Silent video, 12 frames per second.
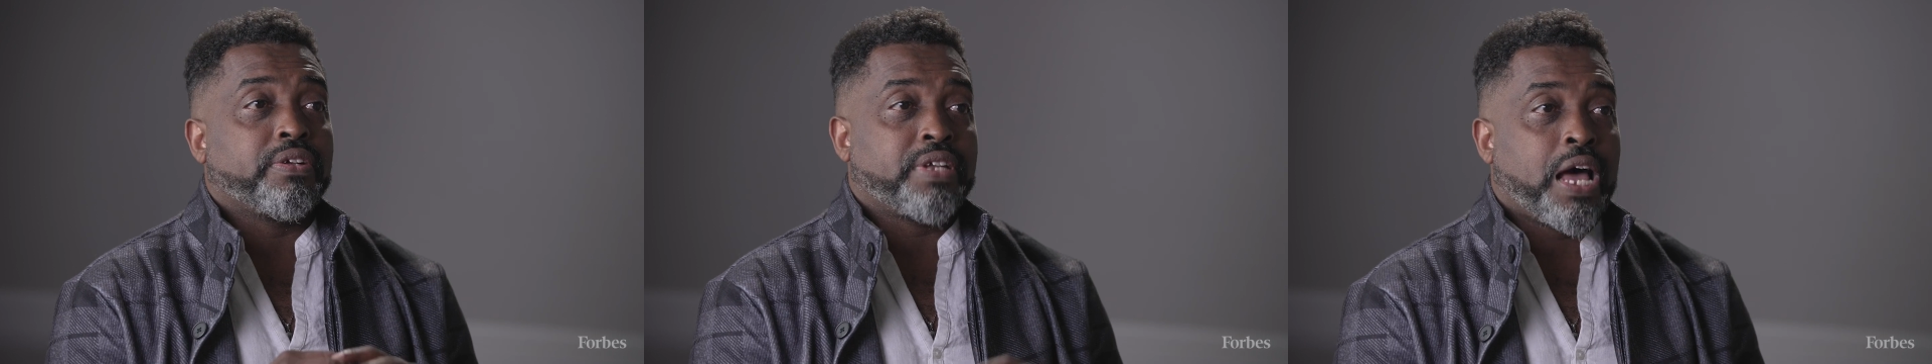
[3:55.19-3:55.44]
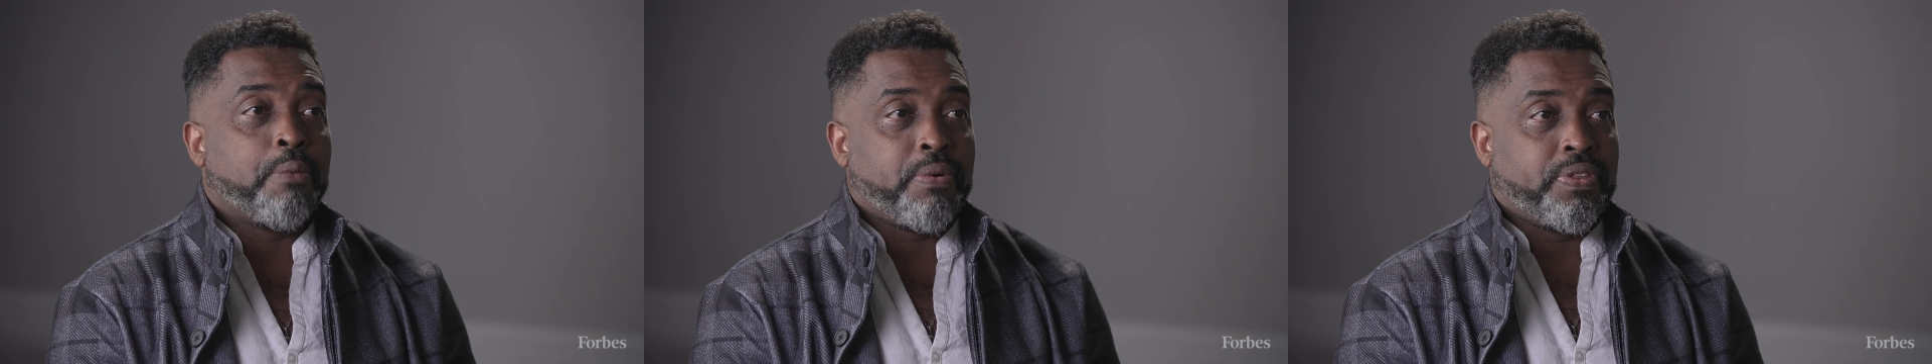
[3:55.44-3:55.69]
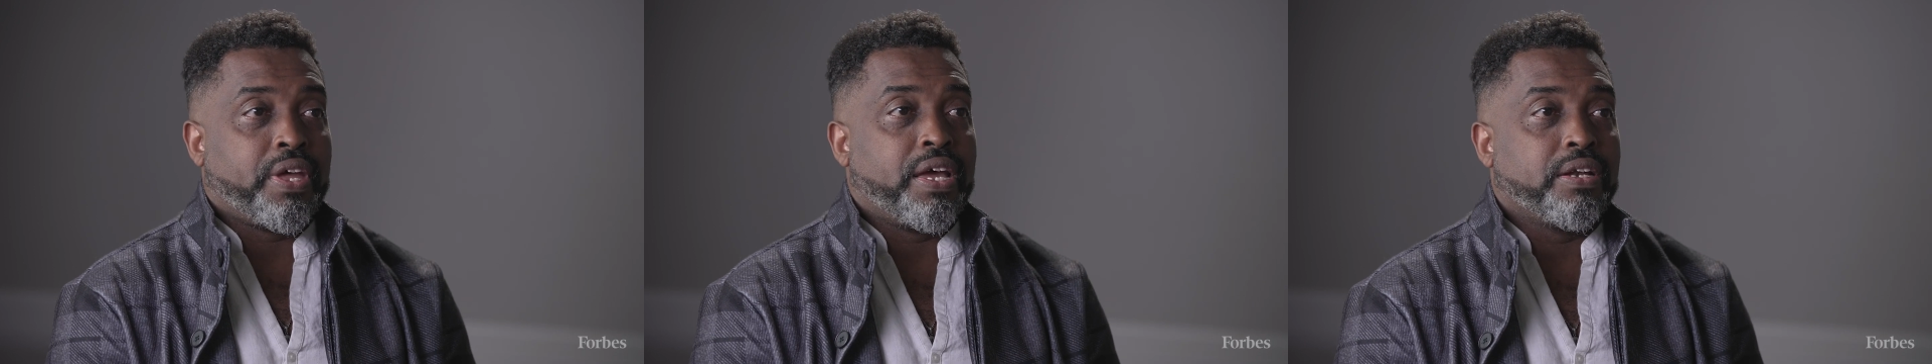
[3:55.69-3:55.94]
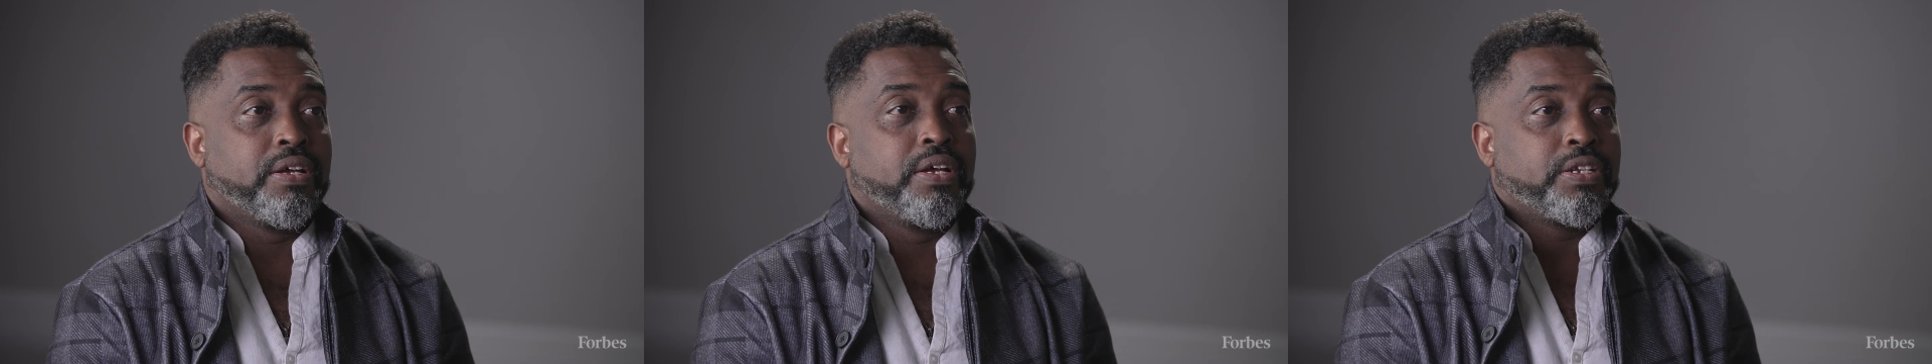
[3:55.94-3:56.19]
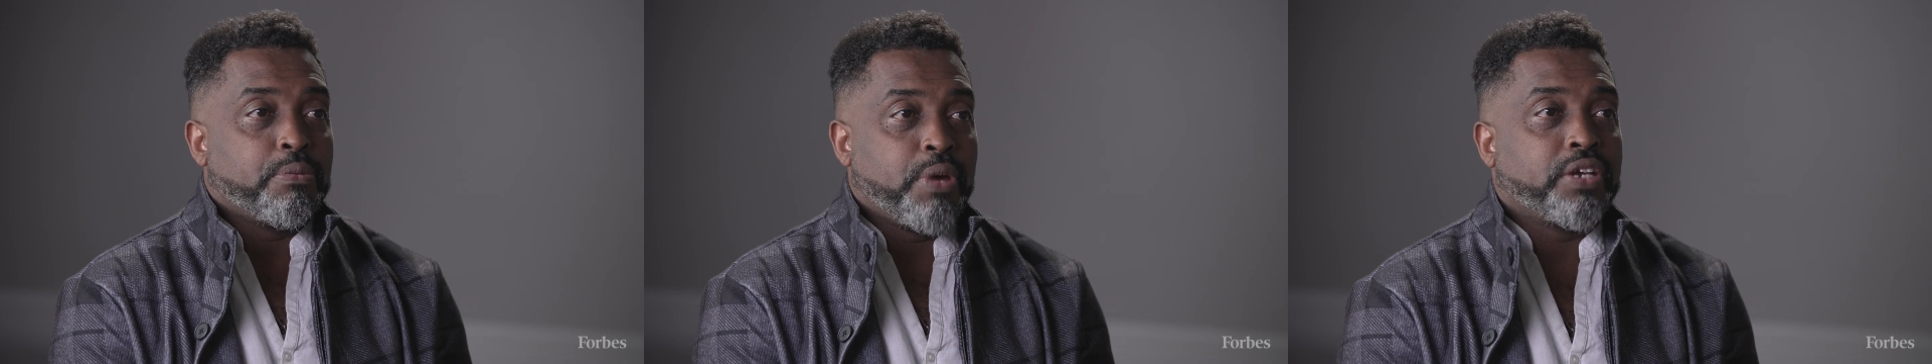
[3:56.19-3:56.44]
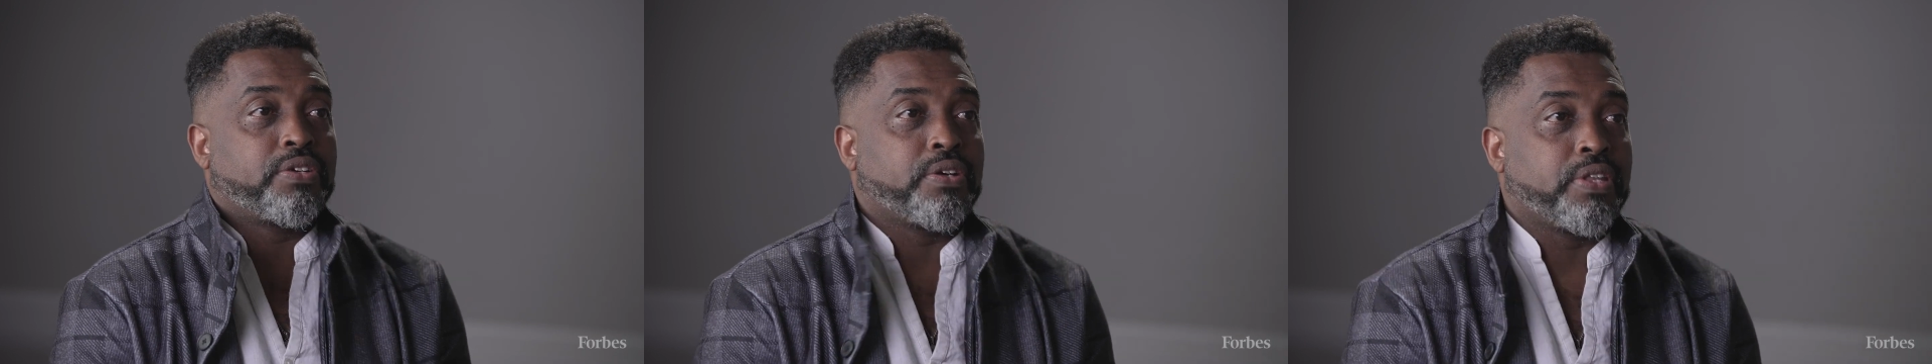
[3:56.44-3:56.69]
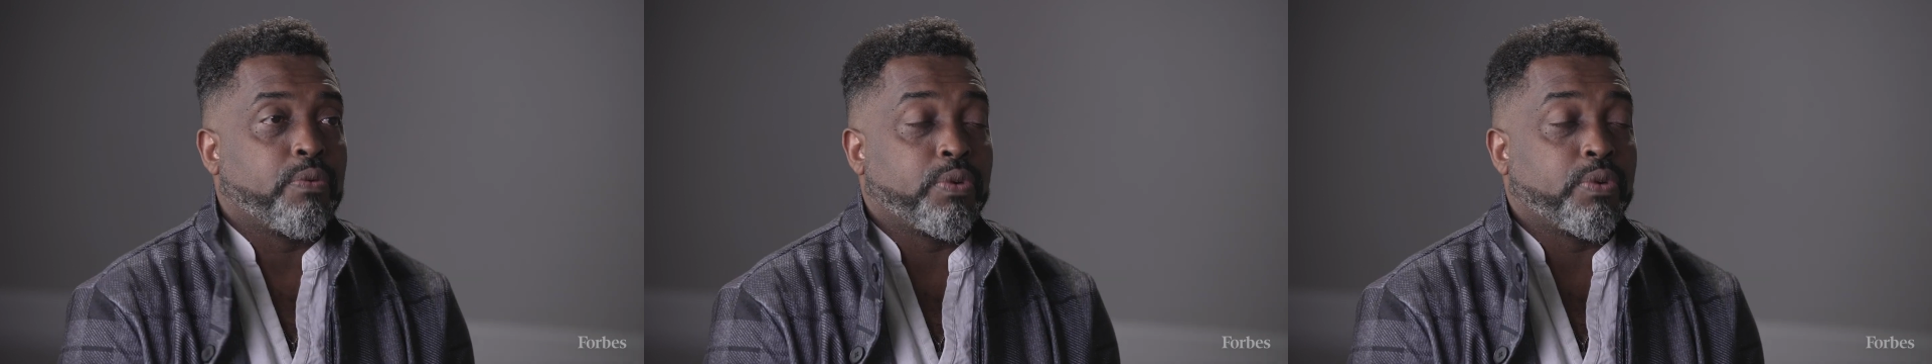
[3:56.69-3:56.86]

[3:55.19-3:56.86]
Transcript: on top of that to make sure that